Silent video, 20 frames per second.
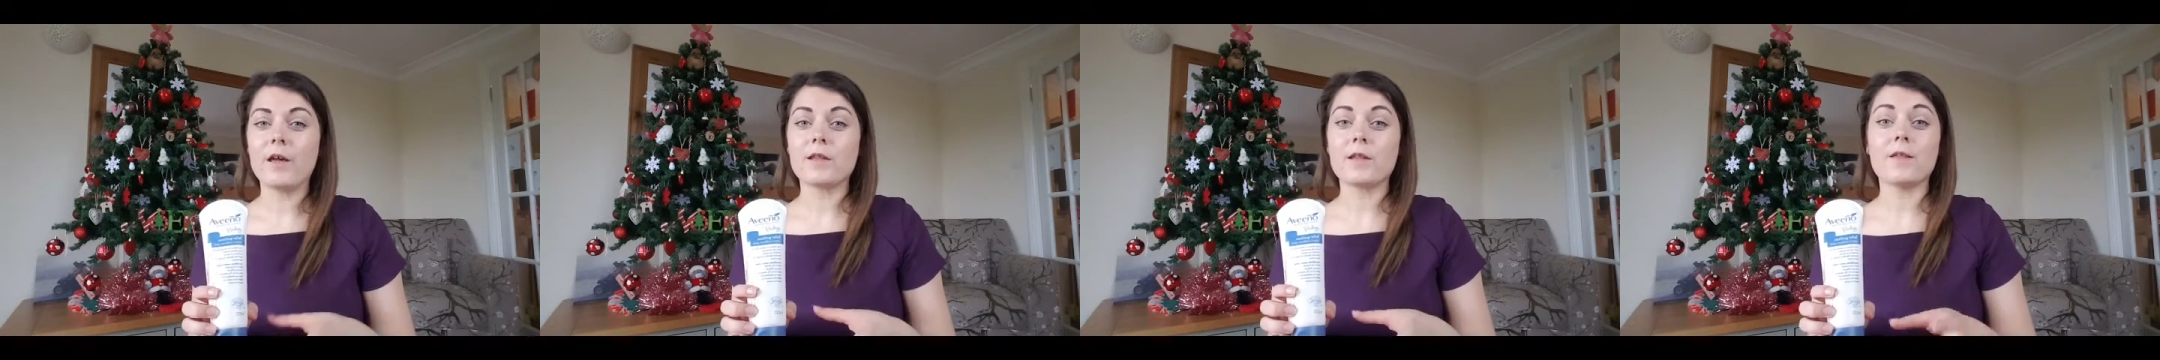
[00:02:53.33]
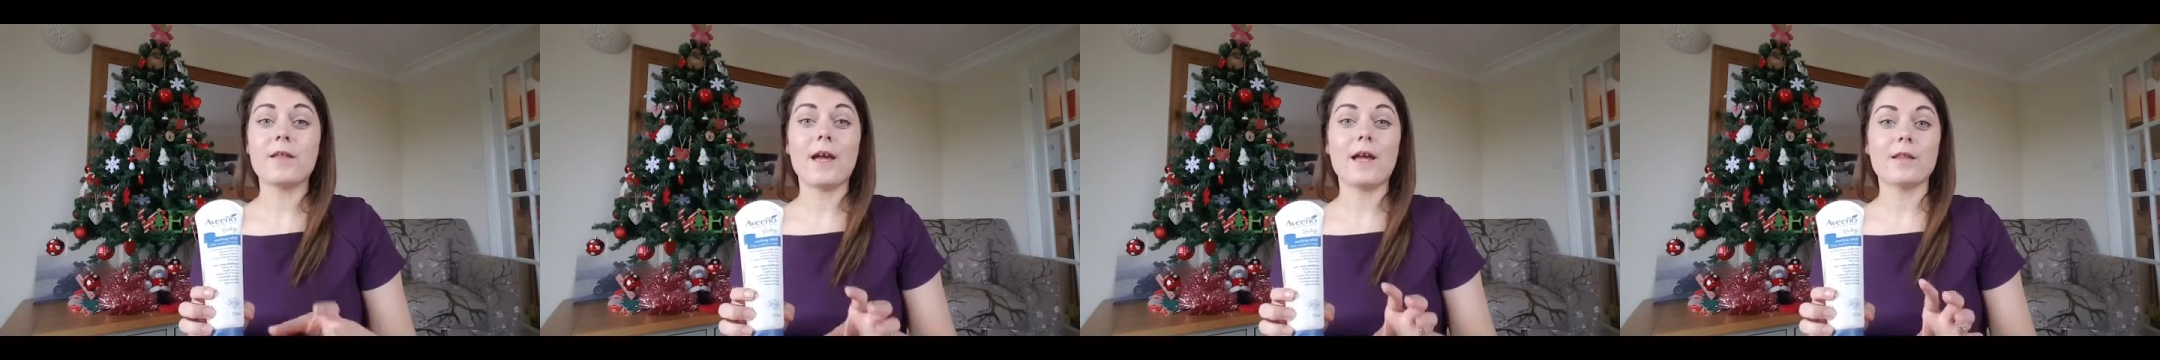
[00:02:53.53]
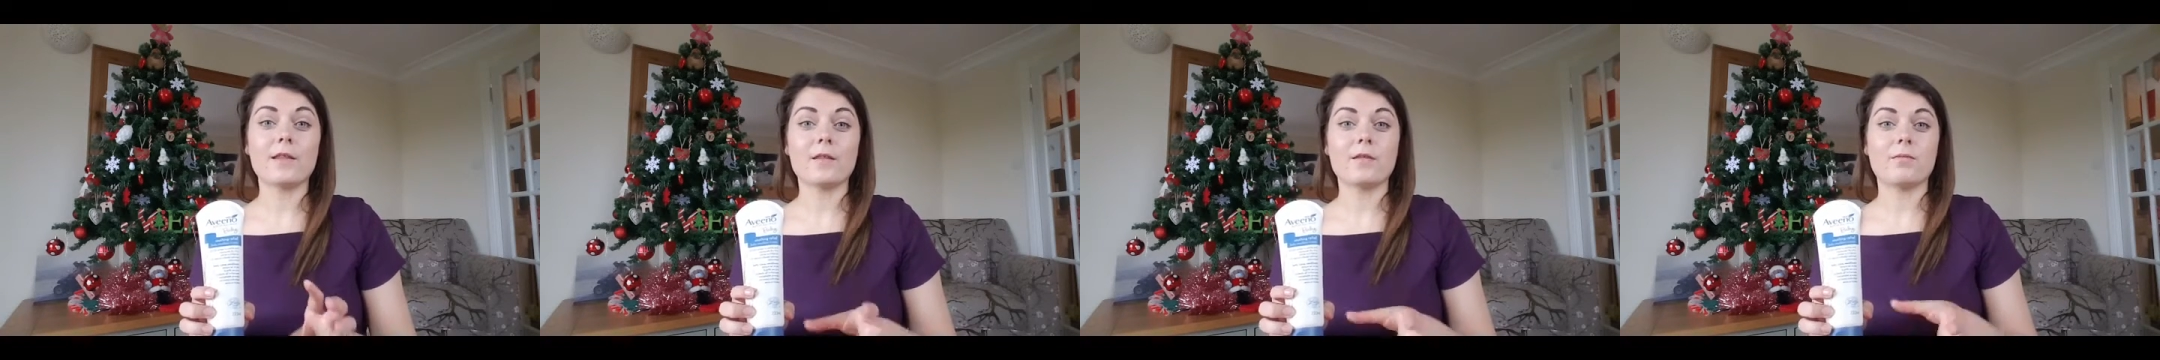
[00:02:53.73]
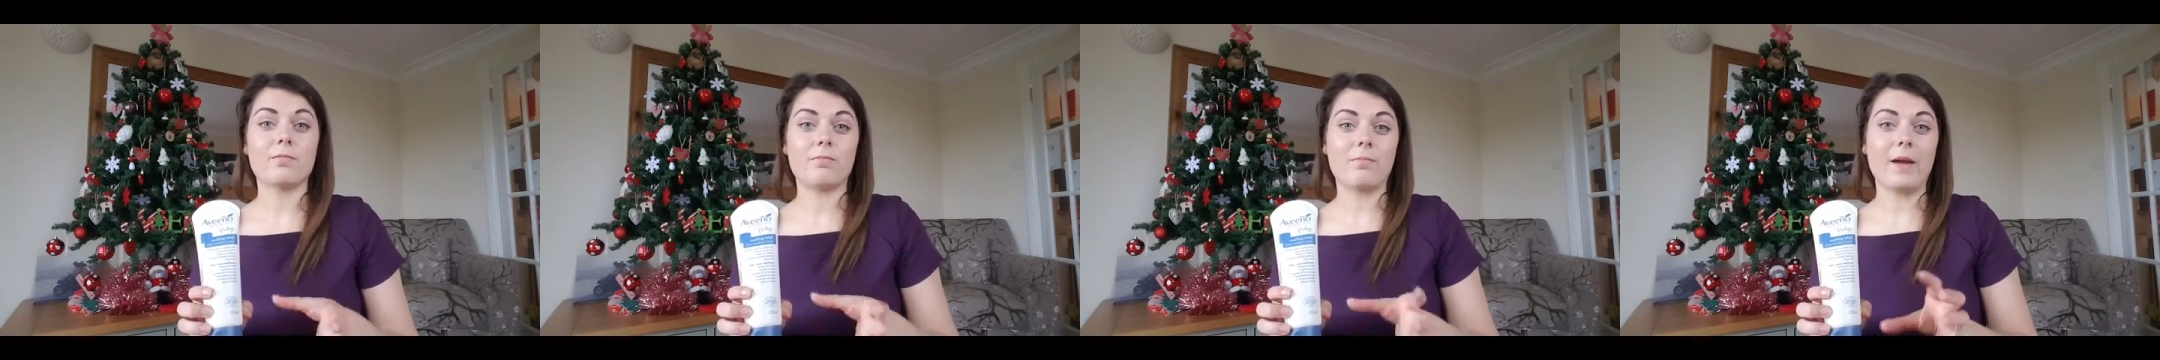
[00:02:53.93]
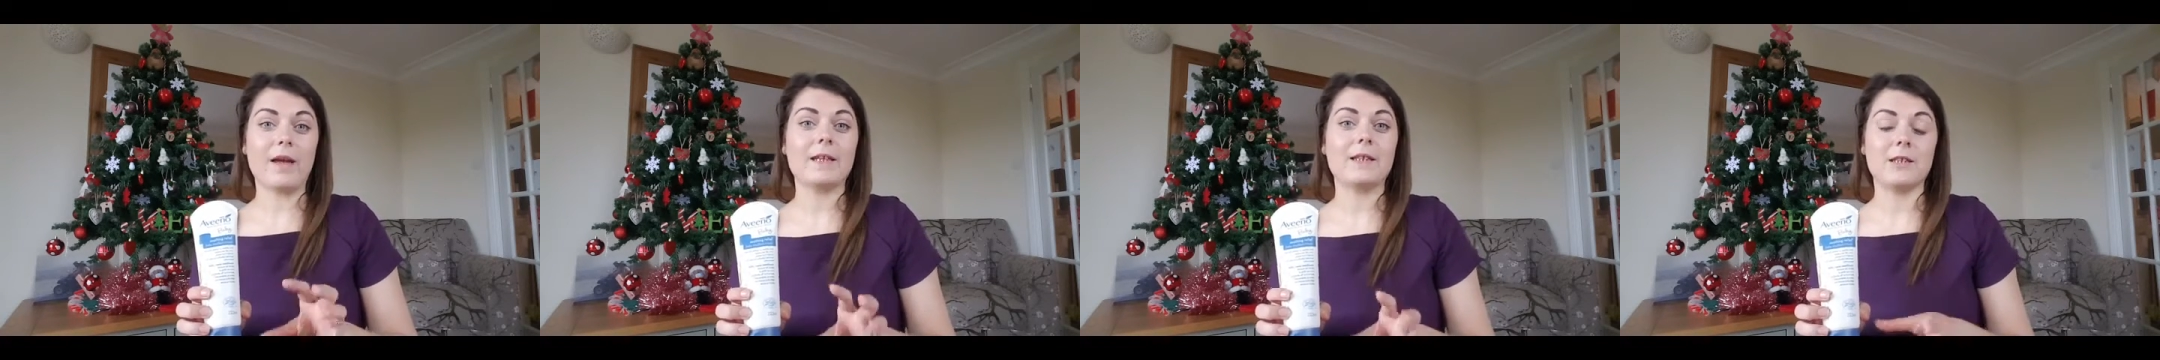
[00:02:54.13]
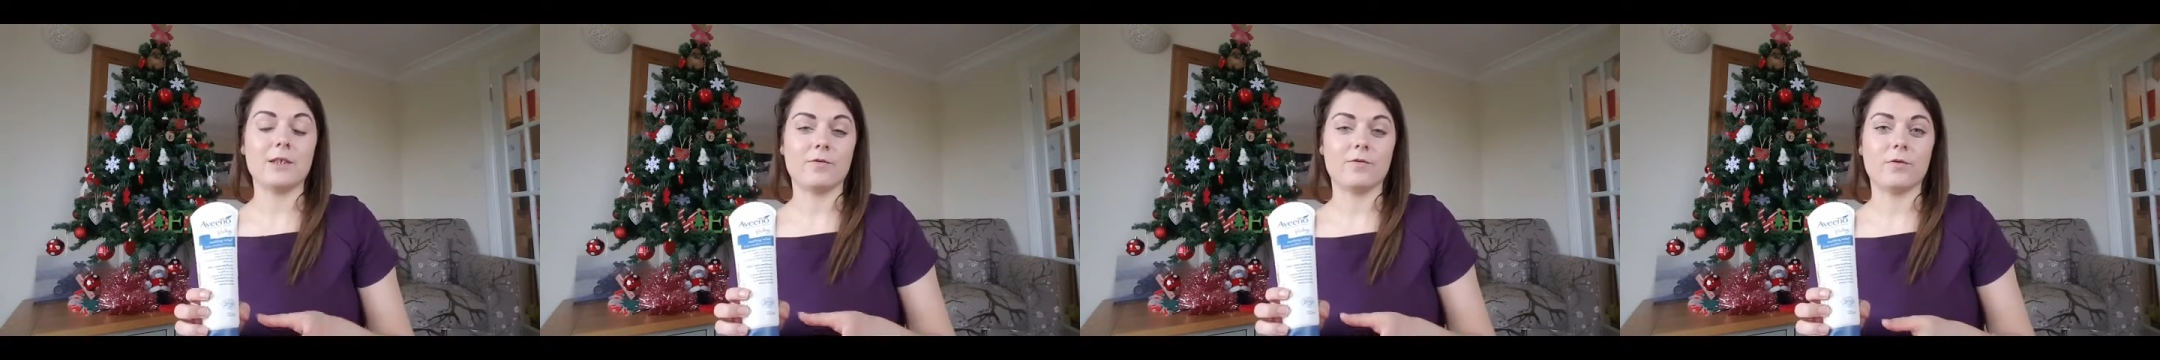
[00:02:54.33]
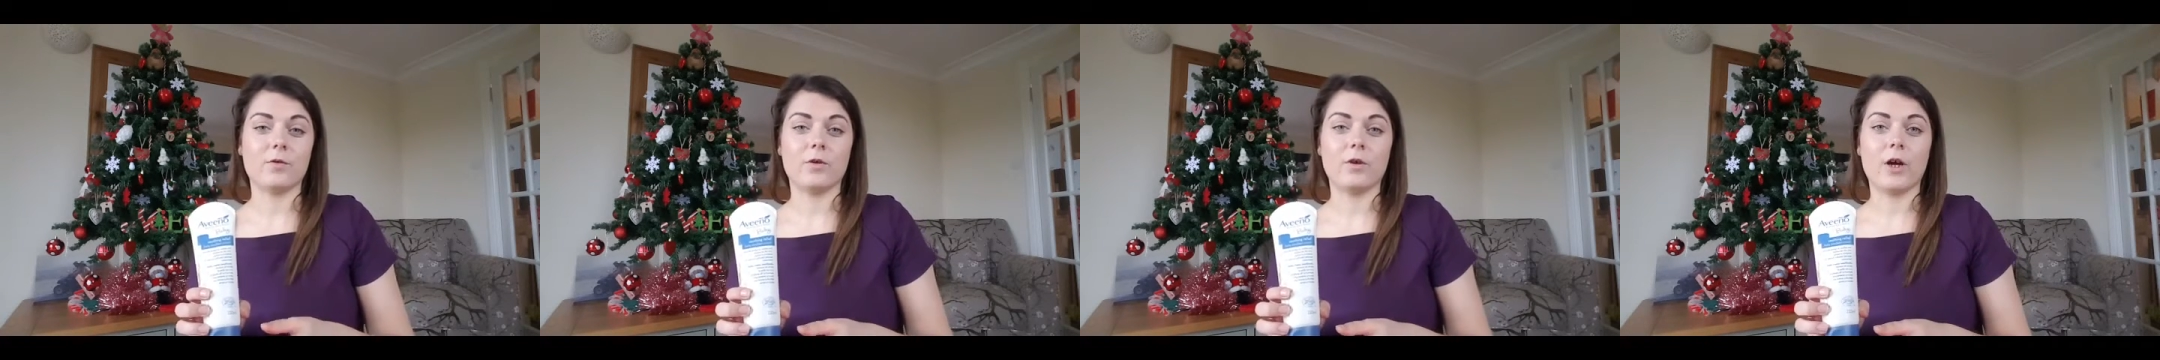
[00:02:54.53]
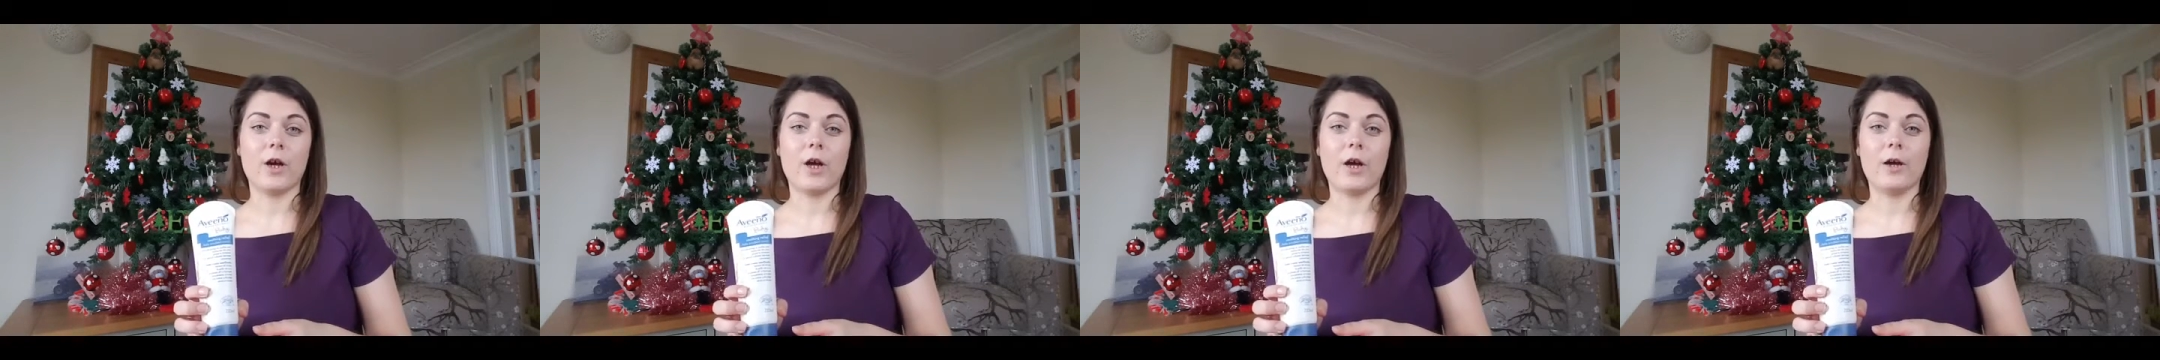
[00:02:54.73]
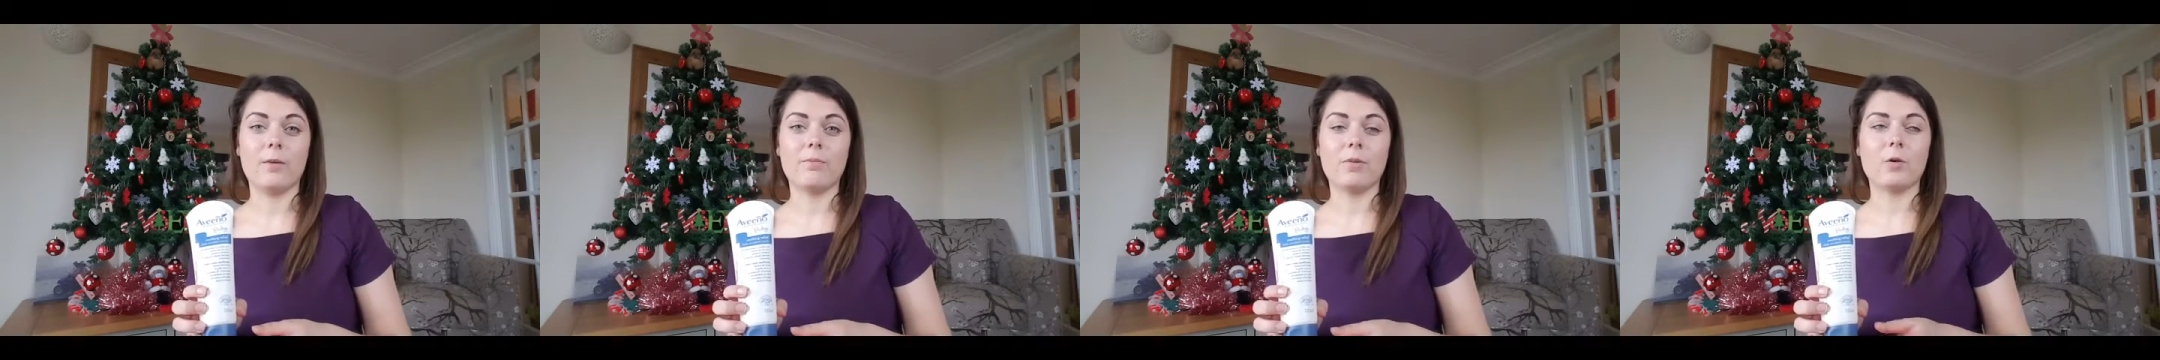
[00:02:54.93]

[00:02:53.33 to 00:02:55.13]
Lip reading: So that's better for her,